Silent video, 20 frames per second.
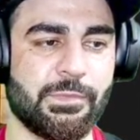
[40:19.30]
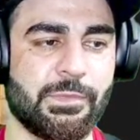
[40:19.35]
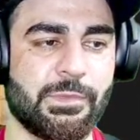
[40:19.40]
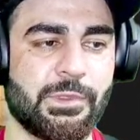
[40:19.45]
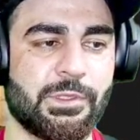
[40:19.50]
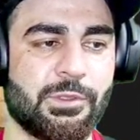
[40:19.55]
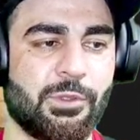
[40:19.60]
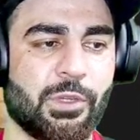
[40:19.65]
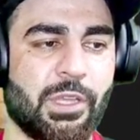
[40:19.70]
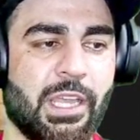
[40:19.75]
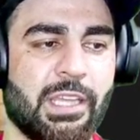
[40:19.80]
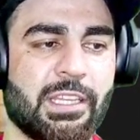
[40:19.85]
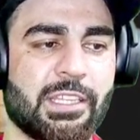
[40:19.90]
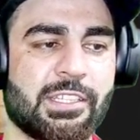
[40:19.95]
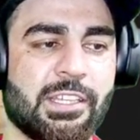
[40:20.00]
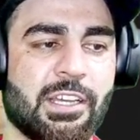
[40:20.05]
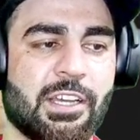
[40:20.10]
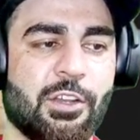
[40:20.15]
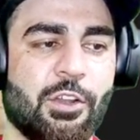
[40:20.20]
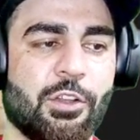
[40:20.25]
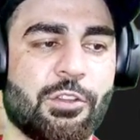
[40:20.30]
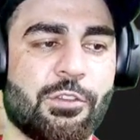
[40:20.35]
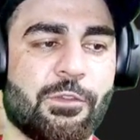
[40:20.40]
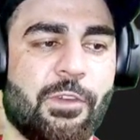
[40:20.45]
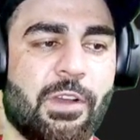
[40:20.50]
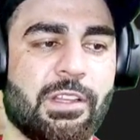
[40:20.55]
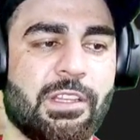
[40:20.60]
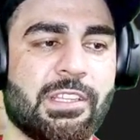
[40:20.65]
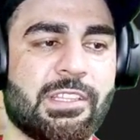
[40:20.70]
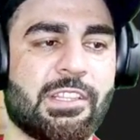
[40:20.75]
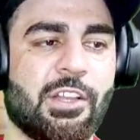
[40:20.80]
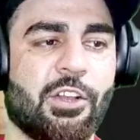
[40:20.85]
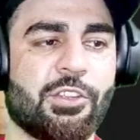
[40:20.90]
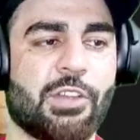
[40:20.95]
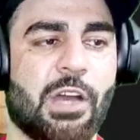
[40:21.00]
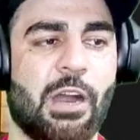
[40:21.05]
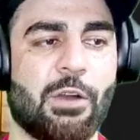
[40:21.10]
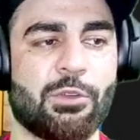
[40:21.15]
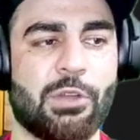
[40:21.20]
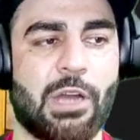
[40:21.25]
Okay, in the circle also this is also
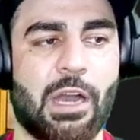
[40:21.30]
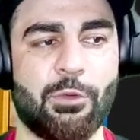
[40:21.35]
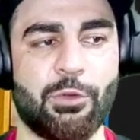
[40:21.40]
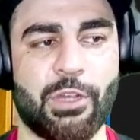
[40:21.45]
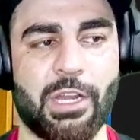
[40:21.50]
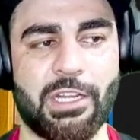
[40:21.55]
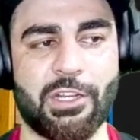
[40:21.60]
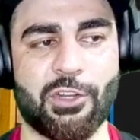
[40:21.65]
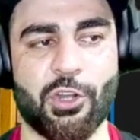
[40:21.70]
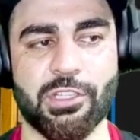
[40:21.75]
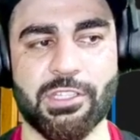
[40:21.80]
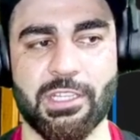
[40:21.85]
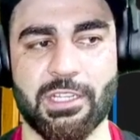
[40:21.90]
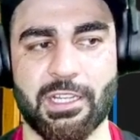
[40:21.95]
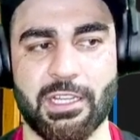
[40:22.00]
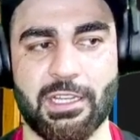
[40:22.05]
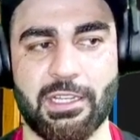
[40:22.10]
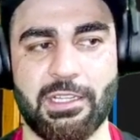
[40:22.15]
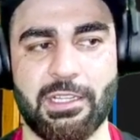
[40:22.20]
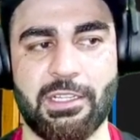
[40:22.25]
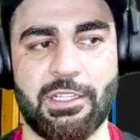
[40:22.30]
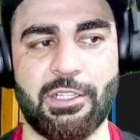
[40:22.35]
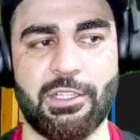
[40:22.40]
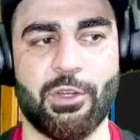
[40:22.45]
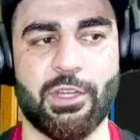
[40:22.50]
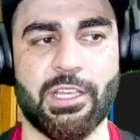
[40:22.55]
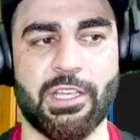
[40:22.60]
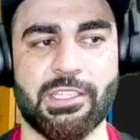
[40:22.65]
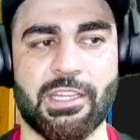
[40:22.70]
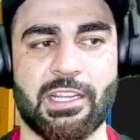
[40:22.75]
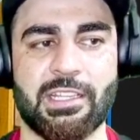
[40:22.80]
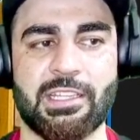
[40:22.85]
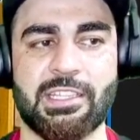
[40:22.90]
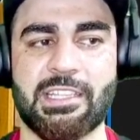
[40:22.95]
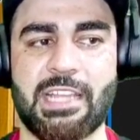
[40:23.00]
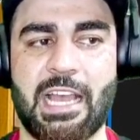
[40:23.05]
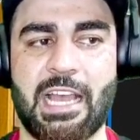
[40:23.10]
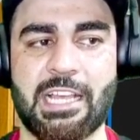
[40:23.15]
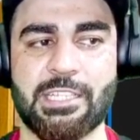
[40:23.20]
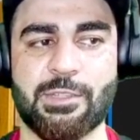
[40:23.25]
how we can draw circle. Okay, circle is
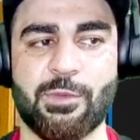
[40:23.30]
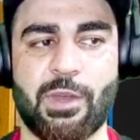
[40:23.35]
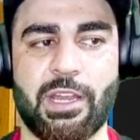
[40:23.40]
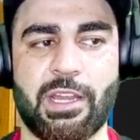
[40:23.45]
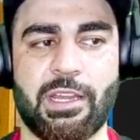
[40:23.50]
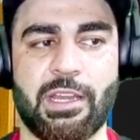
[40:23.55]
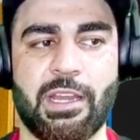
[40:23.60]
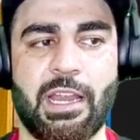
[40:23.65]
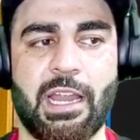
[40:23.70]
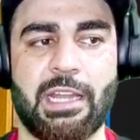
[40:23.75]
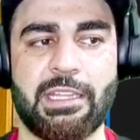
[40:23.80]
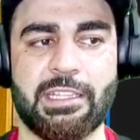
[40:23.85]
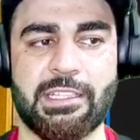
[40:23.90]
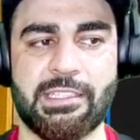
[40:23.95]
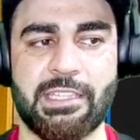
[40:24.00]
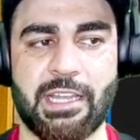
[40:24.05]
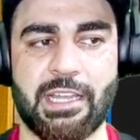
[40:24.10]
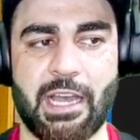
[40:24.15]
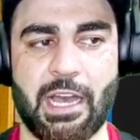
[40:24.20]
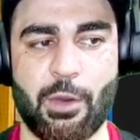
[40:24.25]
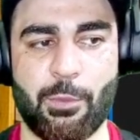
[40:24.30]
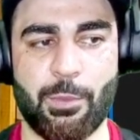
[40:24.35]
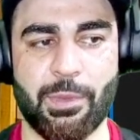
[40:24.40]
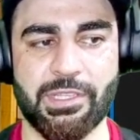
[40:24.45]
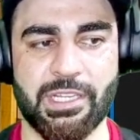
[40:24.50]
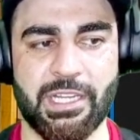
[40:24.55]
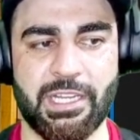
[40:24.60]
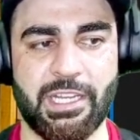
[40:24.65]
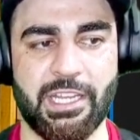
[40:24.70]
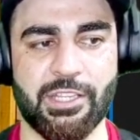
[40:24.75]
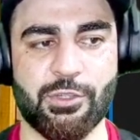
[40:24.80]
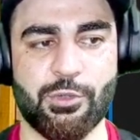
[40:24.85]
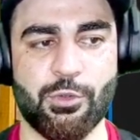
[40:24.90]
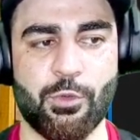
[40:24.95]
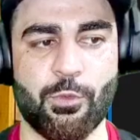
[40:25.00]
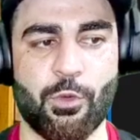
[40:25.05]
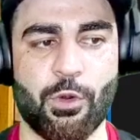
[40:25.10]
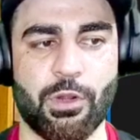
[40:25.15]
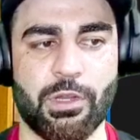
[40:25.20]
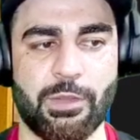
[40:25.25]
the XY, and this is the how much radius do you
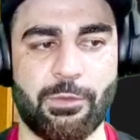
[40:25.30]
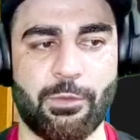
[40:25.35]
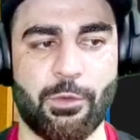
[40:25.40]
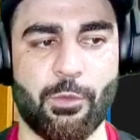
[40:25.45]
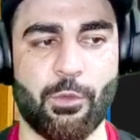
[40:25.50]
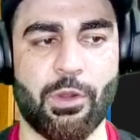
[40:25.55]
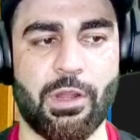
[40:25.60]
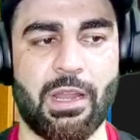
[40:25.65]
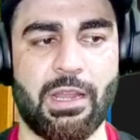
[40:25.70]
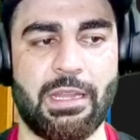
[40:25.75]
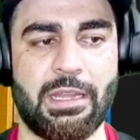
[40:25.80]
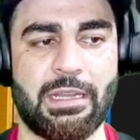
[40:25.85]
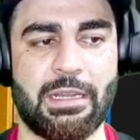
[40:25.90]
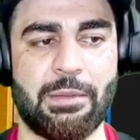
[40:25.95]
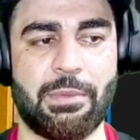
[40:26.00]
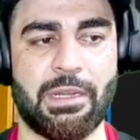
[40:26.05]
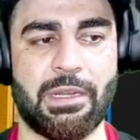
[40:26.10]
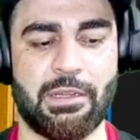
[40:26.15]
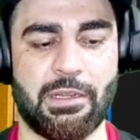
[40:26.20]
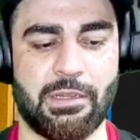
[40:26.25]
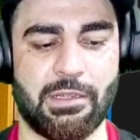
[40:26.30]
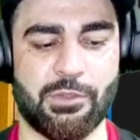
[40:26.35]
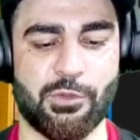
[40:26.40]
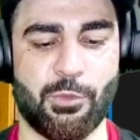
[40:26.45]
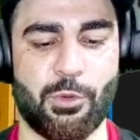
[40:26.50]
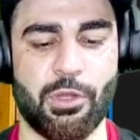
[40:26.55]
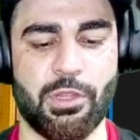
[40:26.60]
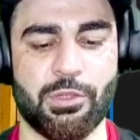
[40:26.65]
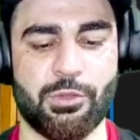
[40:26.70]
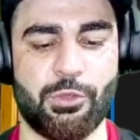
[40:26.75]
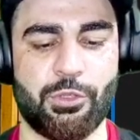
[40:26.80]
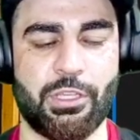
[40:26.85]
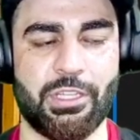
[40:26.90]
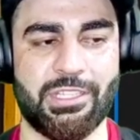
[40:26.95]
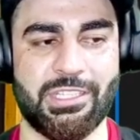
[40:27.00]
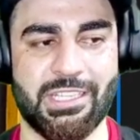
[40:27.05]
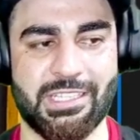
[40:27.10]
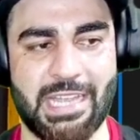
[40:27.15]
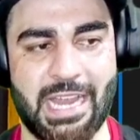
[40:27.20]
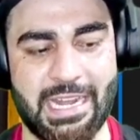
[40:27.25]
want. If you want a little bit smaller, so you can
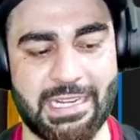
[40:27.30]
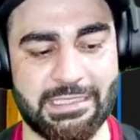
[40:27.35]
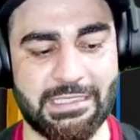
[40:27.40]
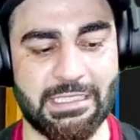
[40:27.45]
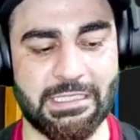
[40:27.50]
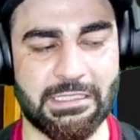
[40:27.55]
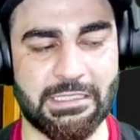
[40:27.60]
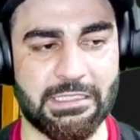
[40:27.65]
just add this.